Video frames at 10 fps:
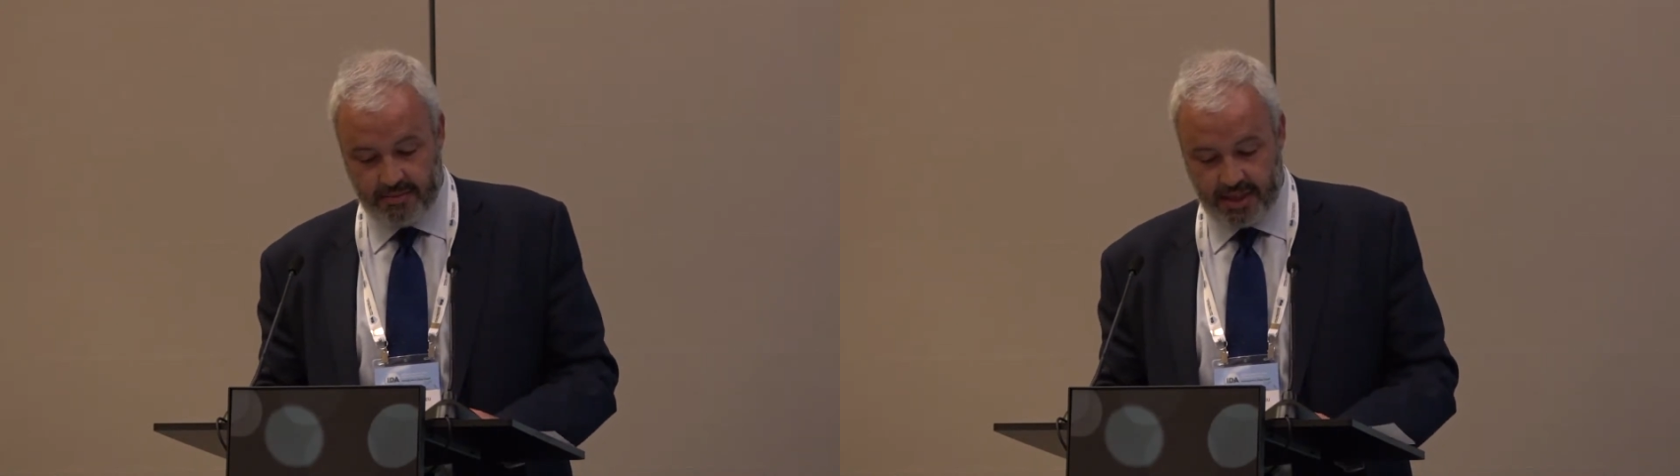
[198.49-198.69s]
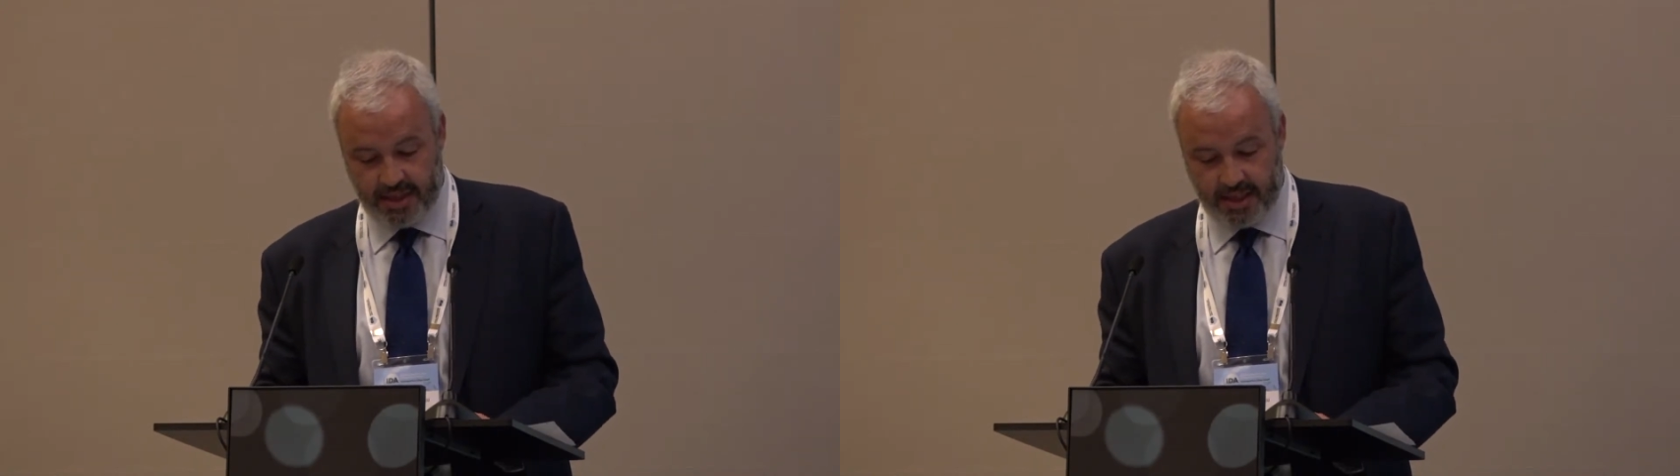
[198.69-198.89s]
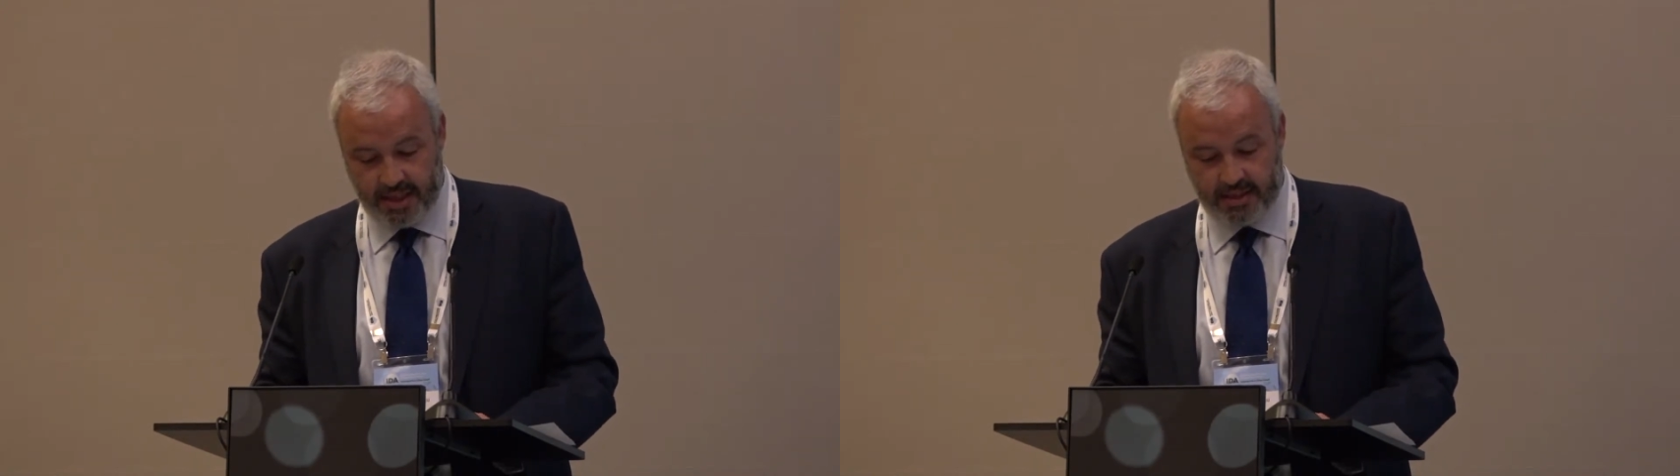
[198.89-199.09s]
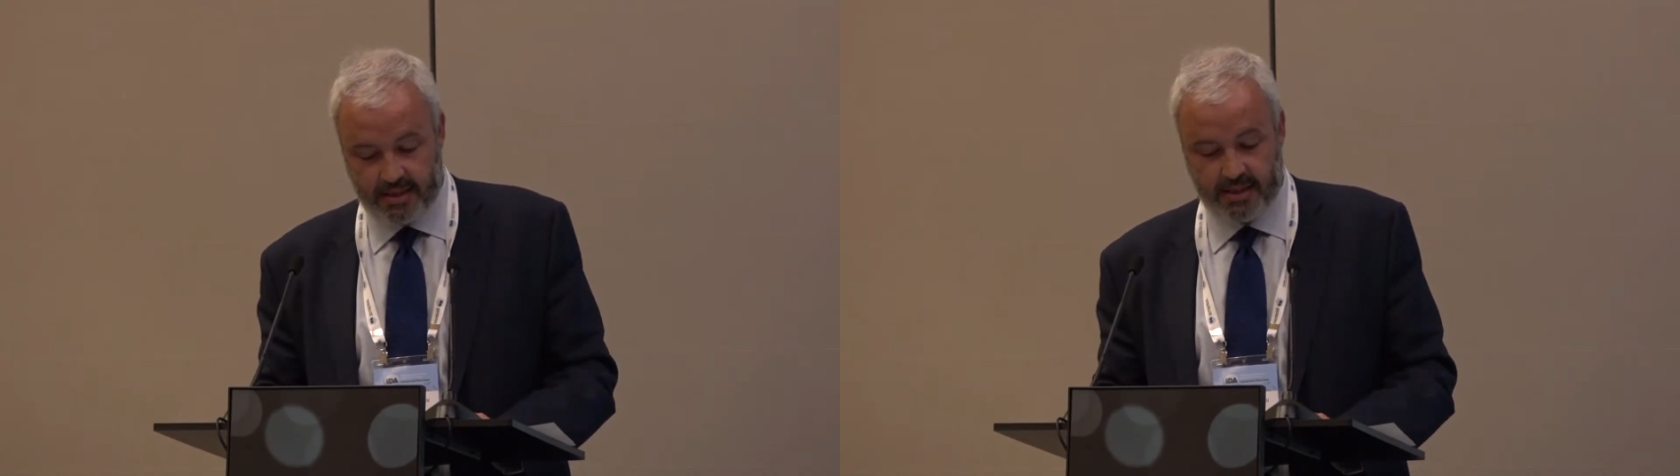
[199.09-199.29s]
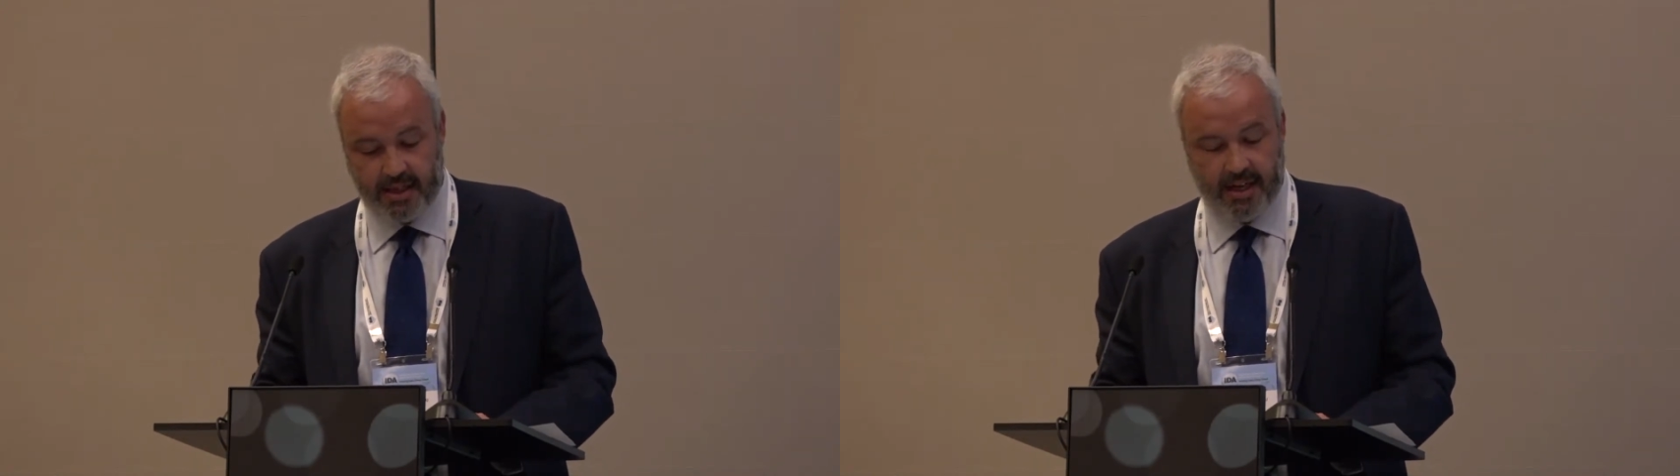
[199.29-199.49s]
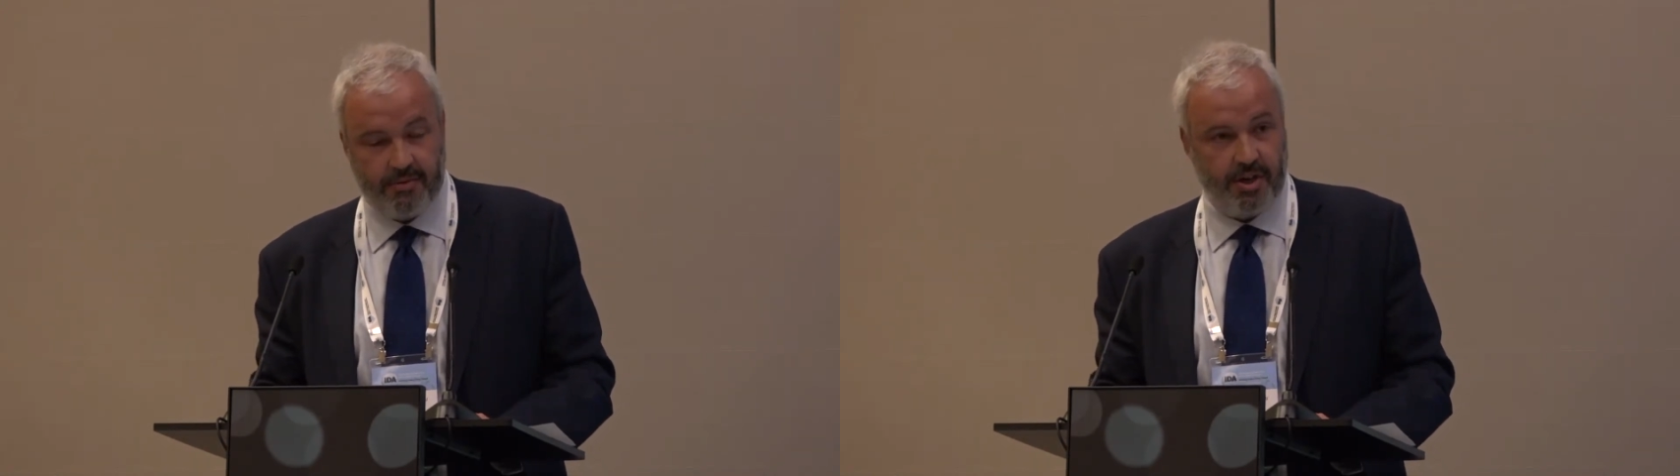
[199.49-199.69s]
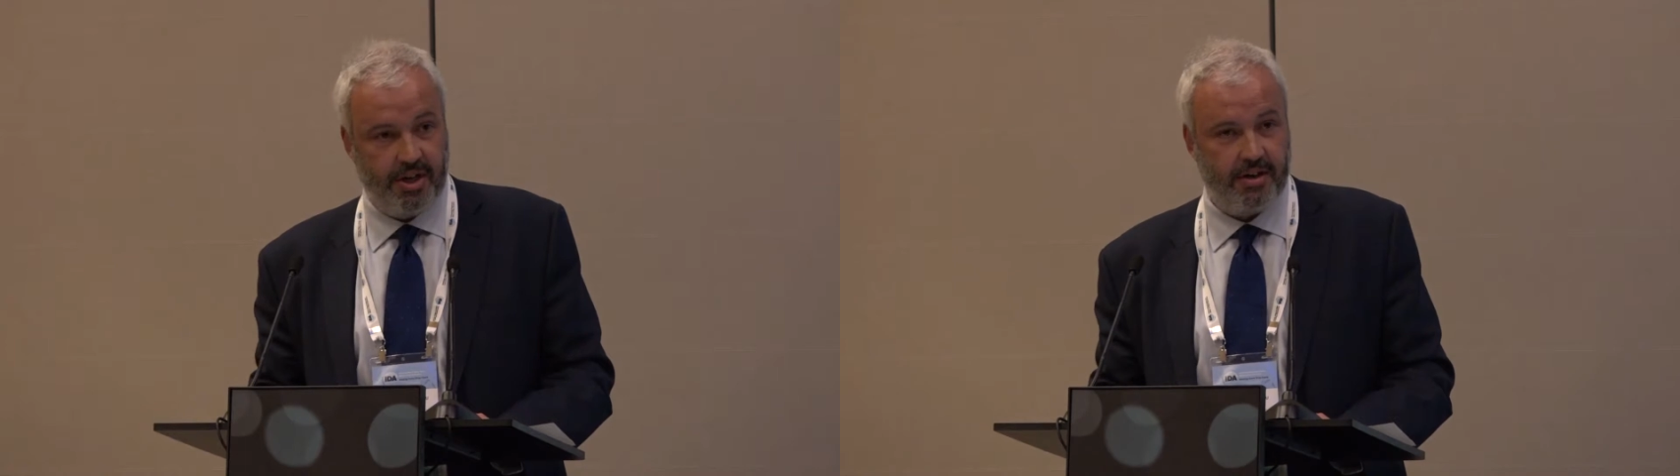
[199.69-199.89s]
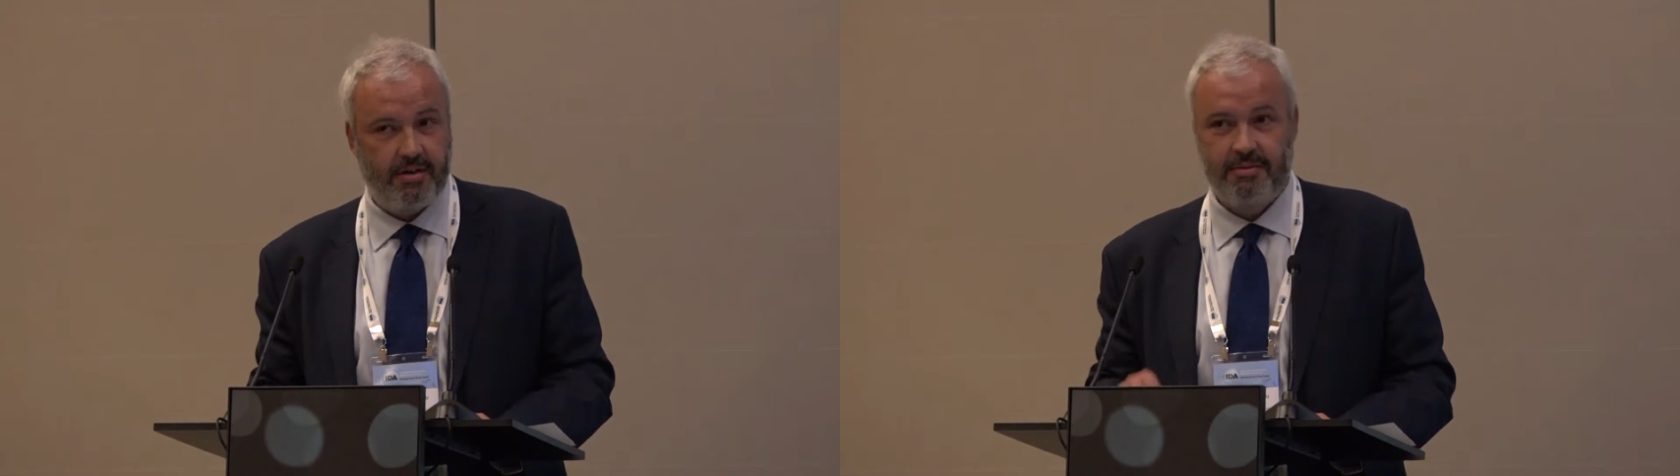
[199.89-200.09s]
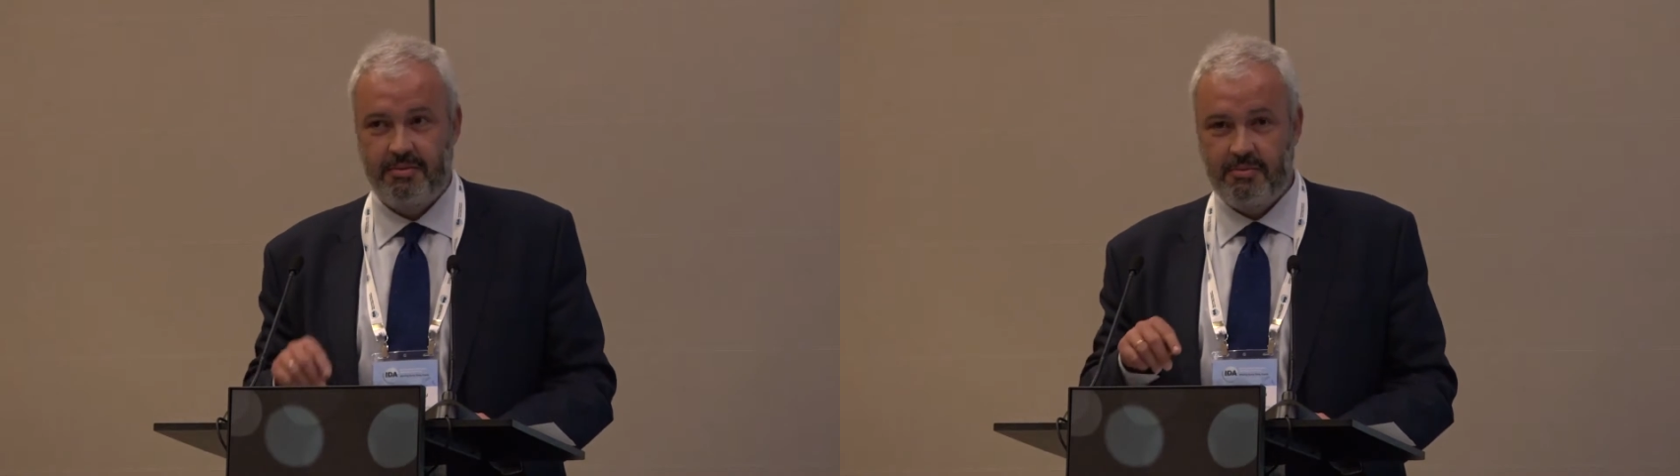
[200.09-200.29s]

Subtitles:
visit this every year.